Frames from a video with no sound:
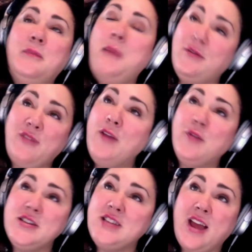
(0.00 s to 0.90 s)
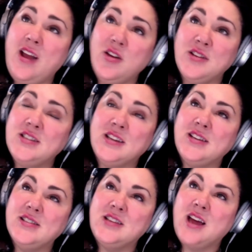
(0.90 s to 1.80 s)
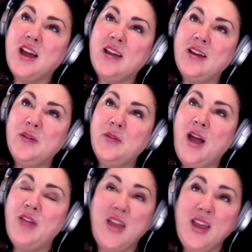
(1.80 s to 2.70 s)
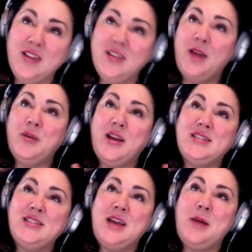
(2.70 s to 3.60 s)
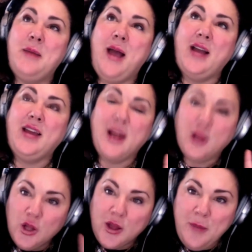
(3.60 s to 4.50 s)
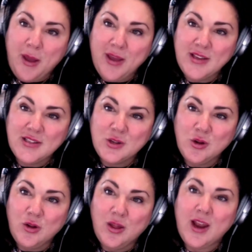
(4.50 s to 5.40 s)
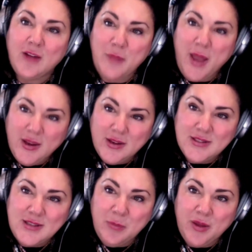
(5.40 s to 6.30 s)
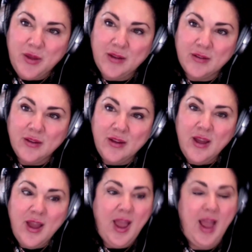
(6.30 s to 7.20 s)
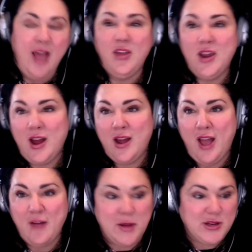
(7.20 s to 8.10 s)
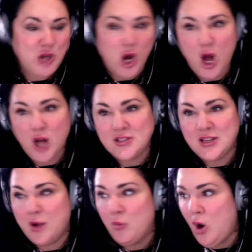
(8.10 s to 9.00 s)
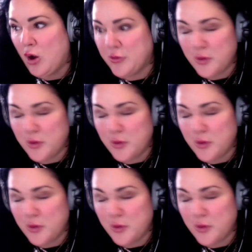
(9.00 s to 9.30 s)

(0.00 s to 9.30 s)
my favorite day, honestly, is like at the end of the day when I step back and I look at my easel and I've painted something, and then I have my dogs and I walk